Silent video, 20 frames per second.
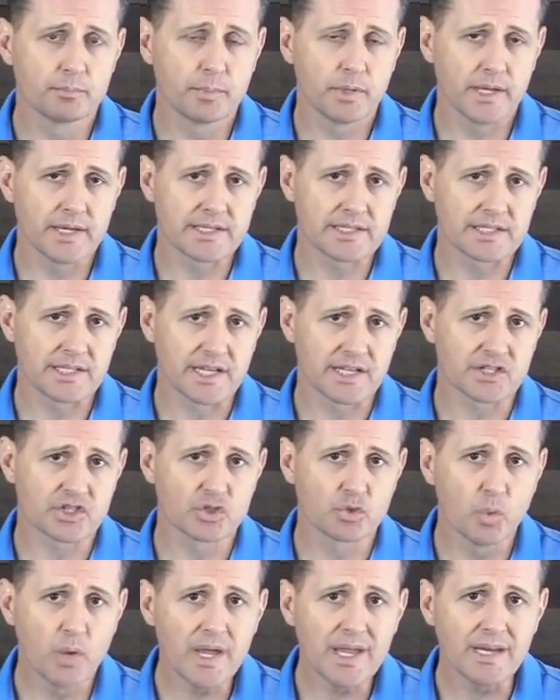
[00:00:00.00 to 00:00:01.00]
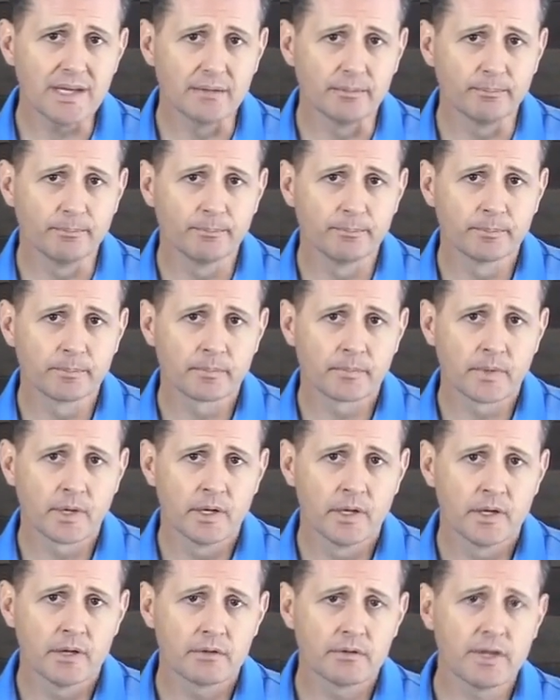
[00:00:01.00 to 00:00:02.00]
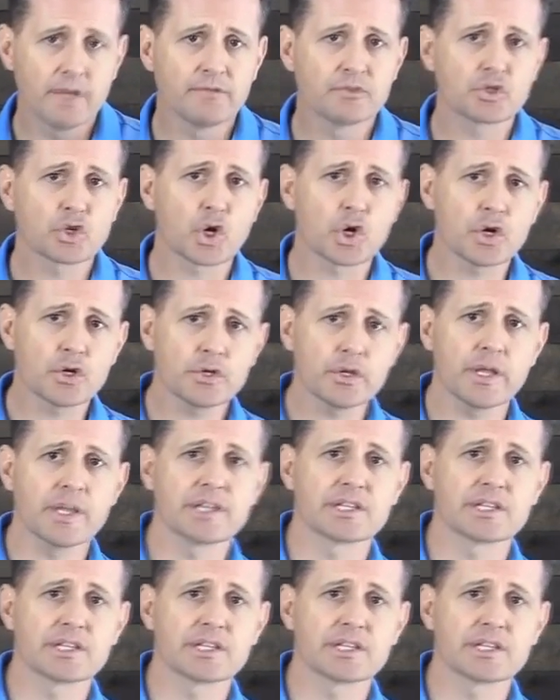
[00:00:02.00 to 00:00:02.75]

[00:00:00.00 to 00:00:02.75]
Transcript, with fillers: places like Sweden, they've turned to